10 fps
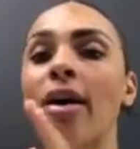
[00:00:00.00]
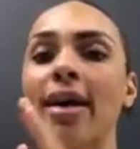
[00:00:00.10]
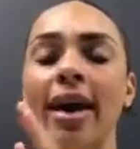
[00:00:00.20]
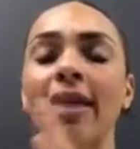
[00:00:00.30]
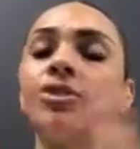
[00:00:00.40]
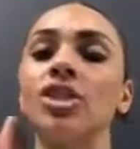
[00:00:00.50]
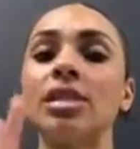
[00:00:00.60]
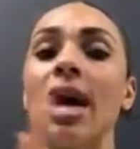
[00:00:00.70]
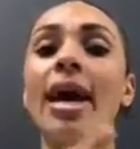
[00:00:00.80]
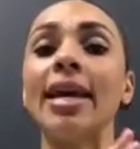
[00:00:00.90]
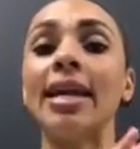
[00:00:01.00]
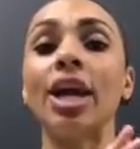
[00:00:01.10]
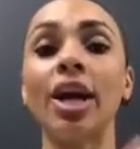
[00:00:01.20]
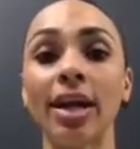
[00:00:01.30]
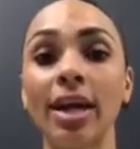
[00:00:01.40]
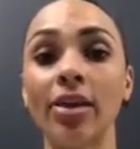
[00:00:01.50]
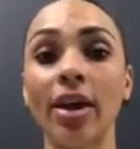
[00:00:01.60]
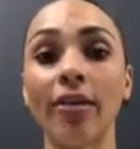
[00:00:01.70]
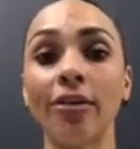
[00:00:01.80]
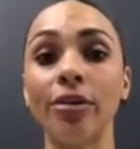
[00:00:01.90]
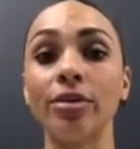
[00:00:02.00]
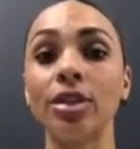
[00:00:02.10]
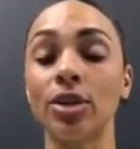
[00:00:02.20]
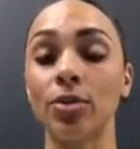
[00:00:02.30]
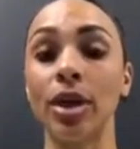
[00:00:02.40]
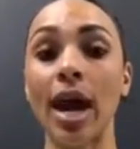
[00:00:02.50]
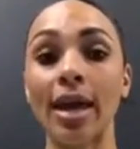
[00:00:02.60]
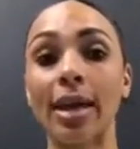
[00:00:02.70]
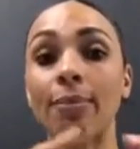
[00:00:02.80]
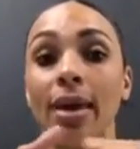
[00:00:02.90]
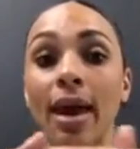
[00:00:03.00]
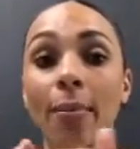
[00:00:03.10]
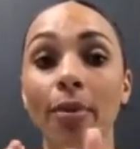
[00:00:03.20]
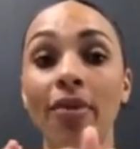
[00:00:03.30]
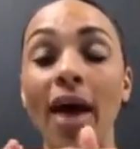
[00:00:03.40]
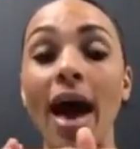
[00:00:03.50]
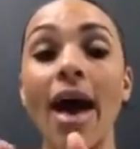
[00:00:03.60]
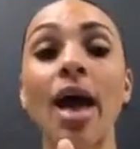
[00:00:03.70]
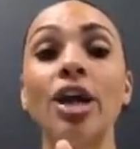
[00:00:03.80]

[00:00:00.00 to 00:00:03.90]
like if she's not eating her healing foods and we're not keeping up with that,